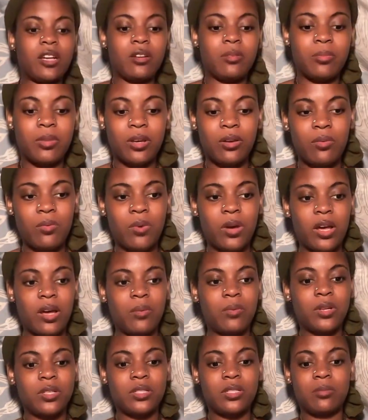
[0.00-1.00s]
about why I
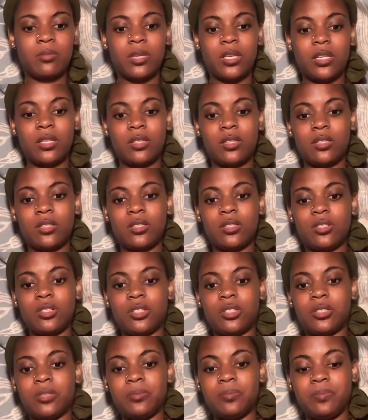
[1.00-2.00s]
wanted to make this
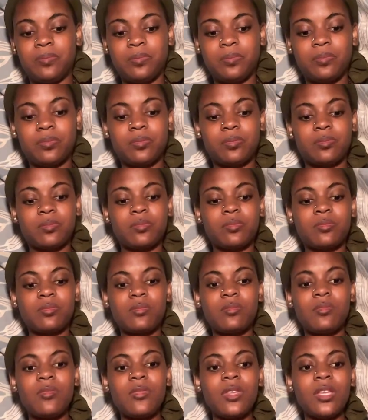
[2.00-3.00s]
shirt.
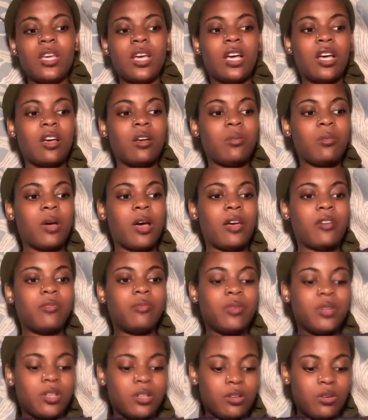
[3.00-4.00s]
I've
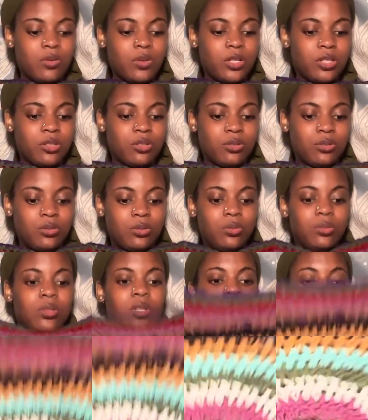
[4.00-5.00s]
been going through
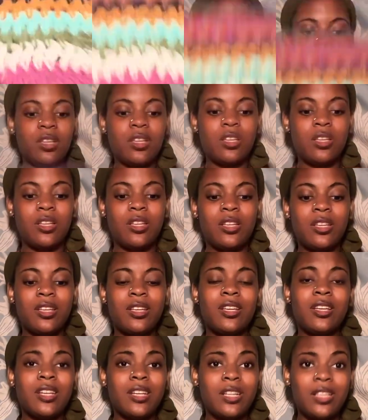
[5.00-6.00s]

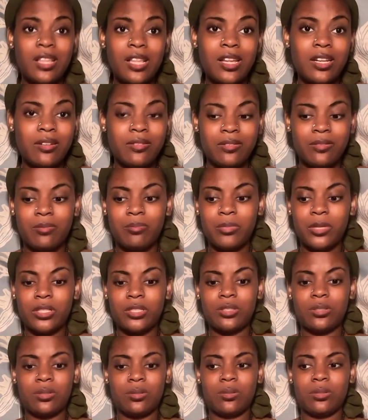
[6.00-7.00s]
a lot of
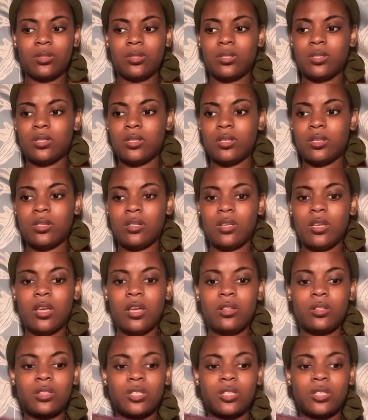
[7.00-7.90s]
mental health